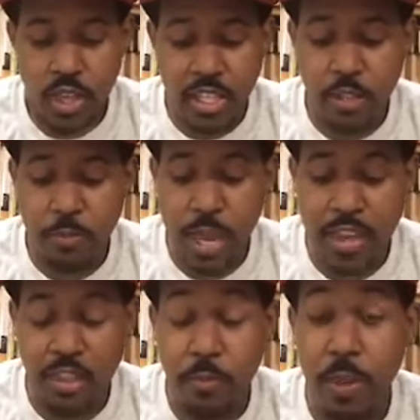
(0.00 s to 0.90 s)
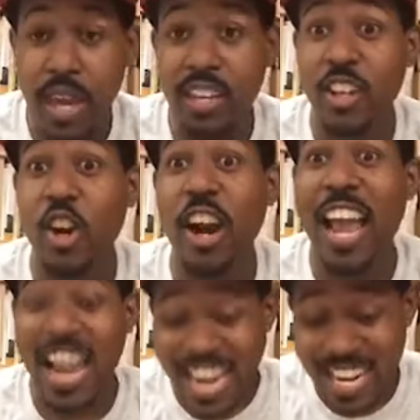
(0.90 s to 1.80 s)
This made the peddler
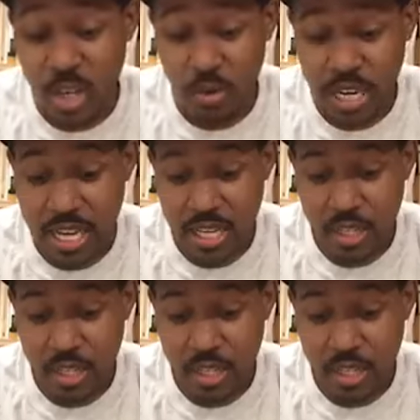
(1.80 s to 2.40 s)
angry.